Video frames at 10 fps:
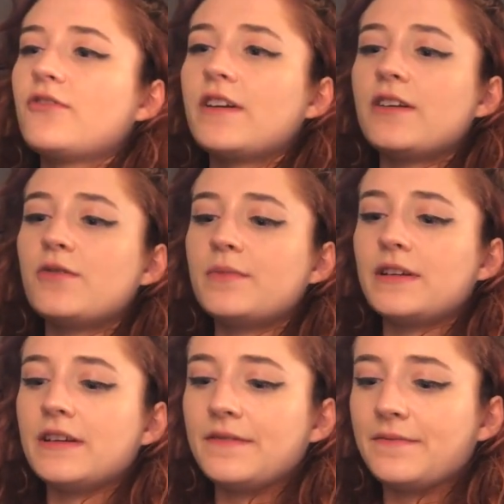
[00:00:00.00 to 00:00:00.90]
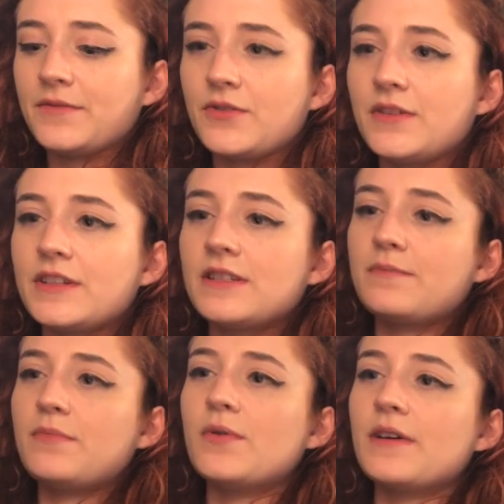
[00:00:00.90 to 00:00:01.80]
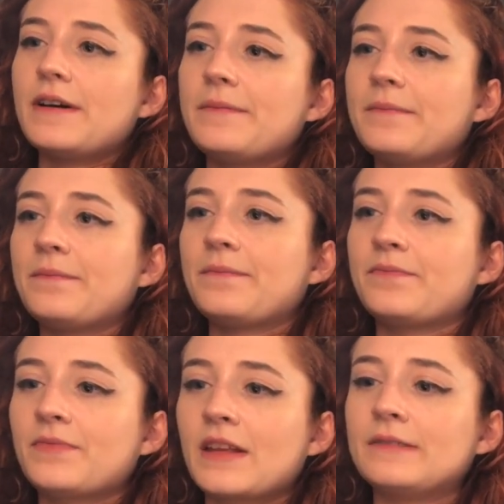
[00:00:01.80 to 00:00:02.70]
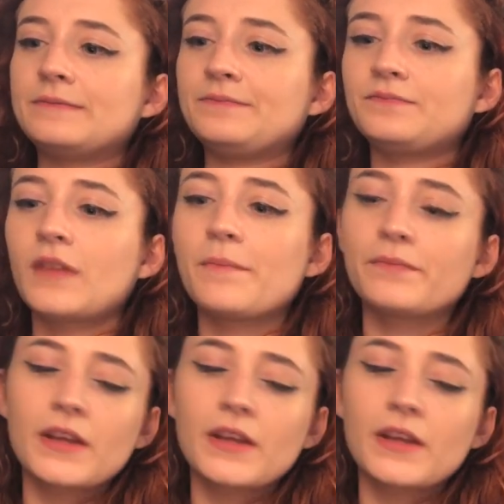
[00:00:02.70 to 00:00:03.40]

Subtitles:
I've already opened it, so let's pour it.